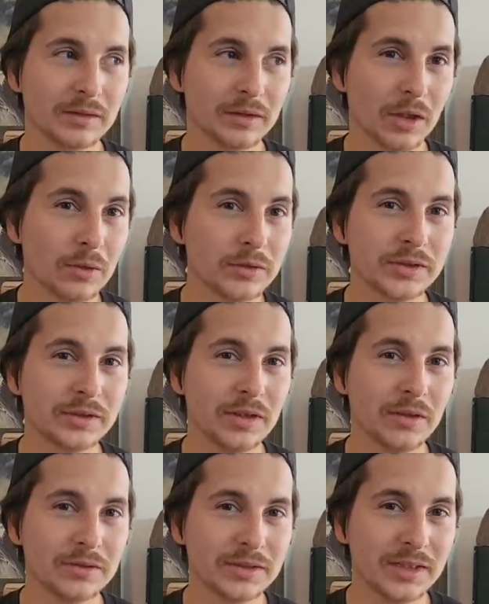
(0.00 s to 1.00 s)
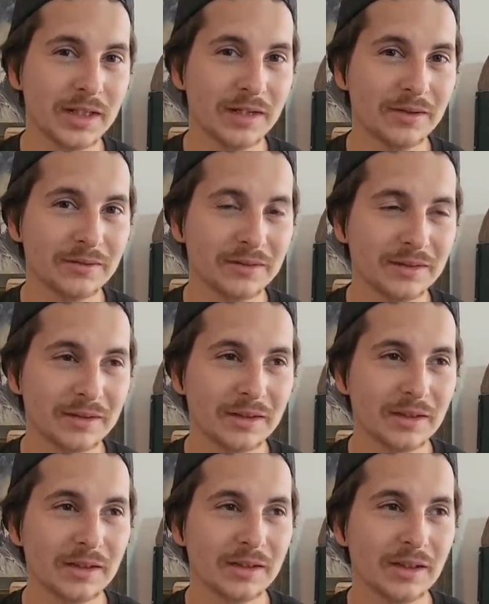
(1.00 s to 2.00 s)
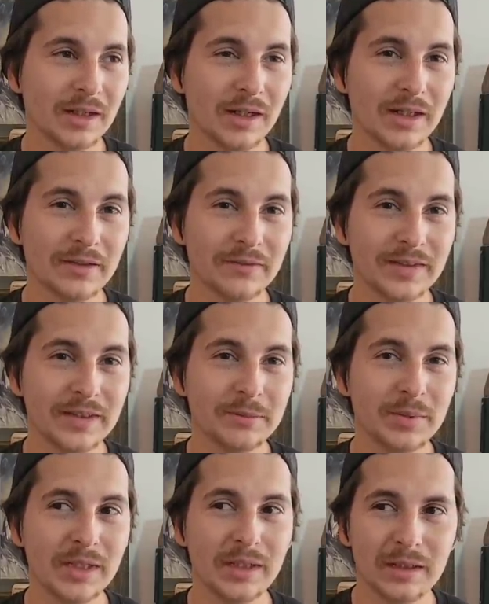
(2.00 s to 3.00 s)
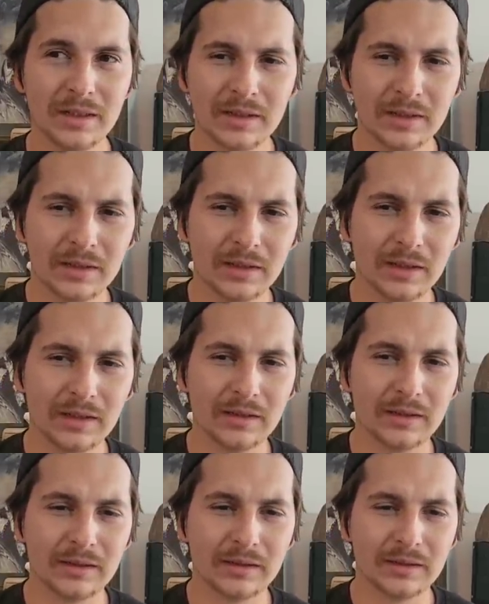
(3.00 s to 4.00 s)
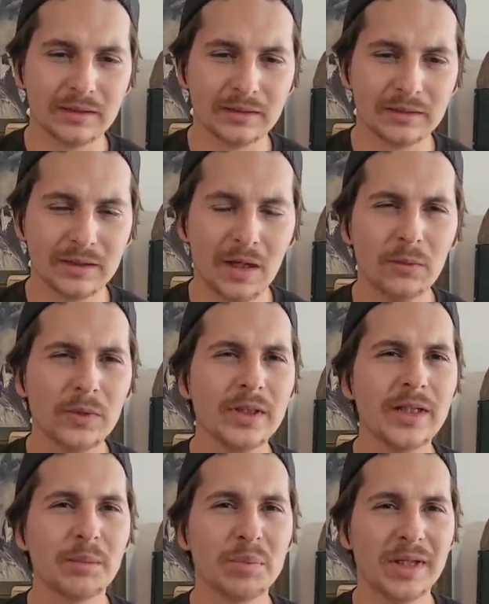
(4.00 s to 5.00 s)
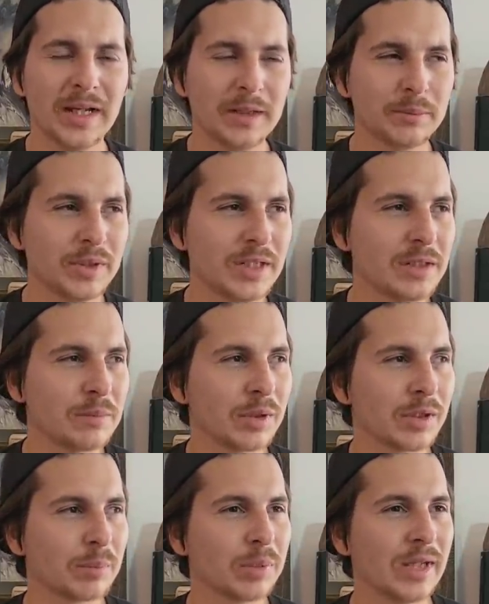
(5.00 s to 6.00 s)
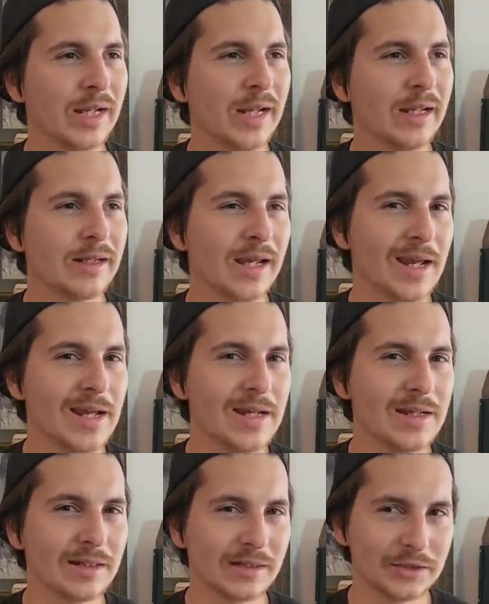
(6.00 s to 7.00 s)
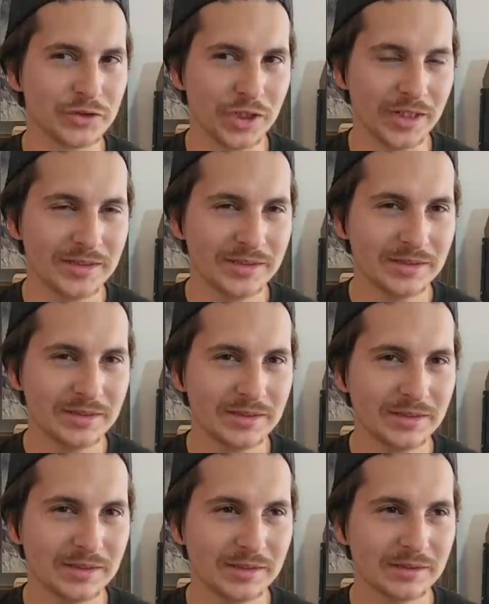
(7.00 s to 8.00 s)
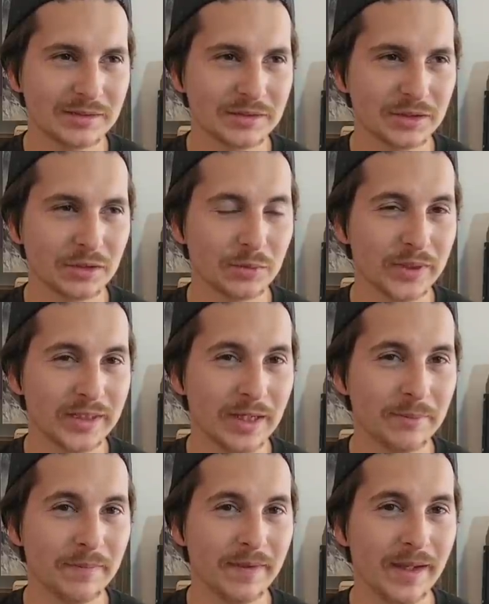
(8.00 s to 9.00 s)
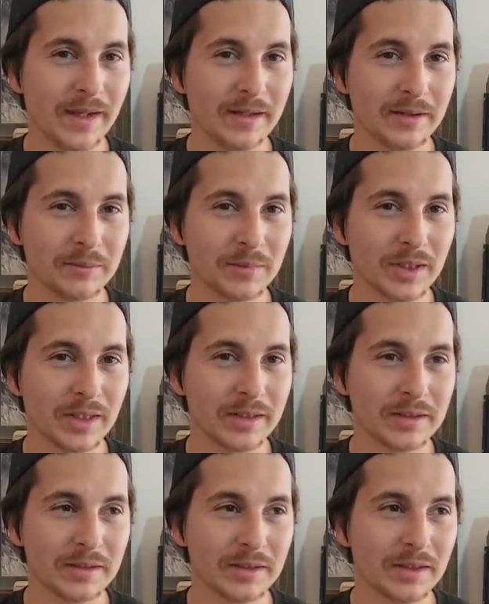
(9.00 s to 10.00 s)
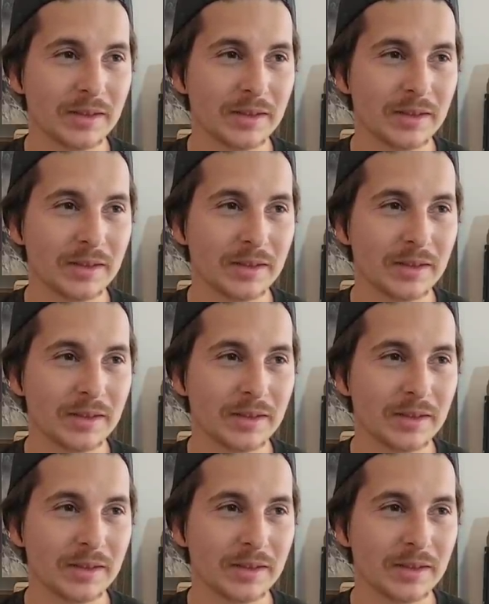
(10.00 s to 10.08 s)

ghost town if need be. Not really a plan B, but a plan A adjacent. So we kept that in mind